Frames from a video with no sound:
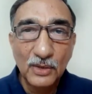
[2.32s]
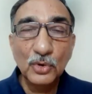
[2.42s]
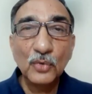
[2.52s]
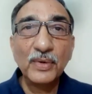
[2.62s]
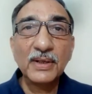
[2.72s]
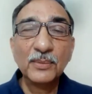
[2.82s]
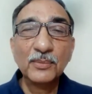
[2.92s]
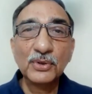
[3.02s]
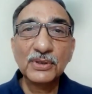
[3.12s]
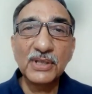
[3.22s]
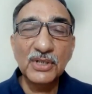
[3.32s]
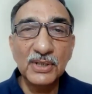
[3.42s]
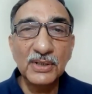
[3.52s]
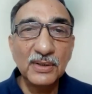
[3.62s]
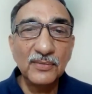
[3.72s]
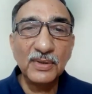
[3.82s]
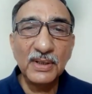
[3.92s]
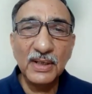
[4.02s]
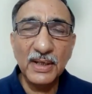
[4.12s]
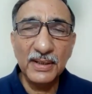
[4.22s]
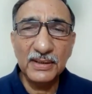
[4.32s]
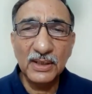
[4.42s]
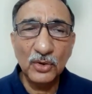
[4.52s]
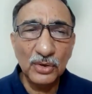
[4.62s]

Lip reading: So, welcome to the session. We are, I think,